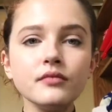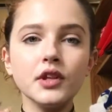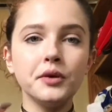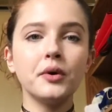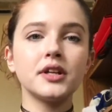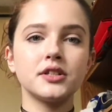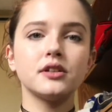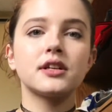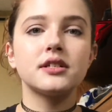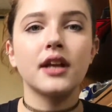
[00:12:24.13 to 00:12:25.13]
you want it to
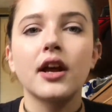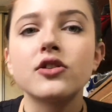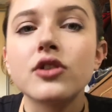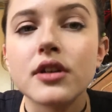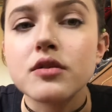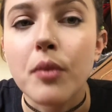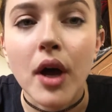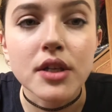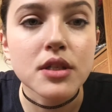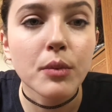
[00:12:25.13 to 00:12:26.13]
look as natural as
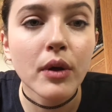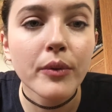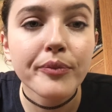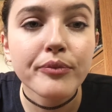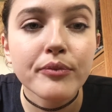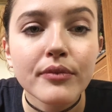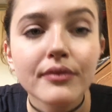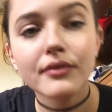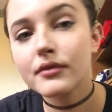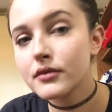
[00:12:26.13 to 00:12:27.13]
possible.
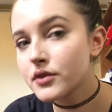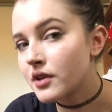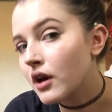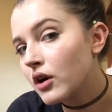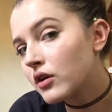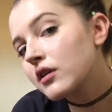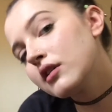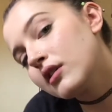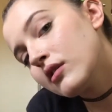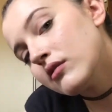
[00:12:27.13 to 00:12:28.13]
So, you
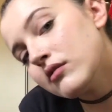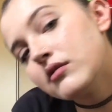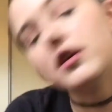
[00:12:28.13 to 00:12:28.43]
know,